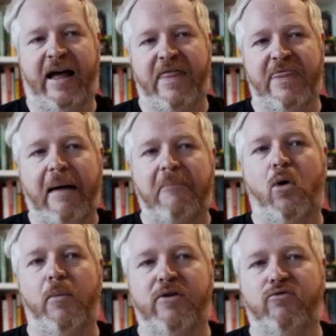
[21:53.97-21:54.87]
in that
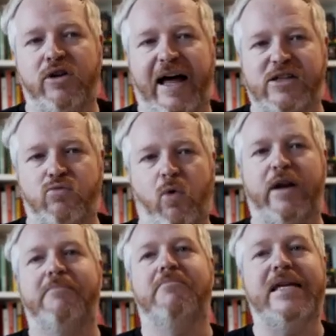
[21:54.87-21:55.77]
moment realize
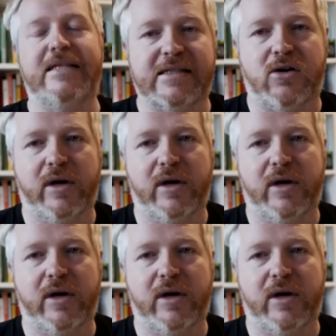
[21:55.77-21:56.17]
what it means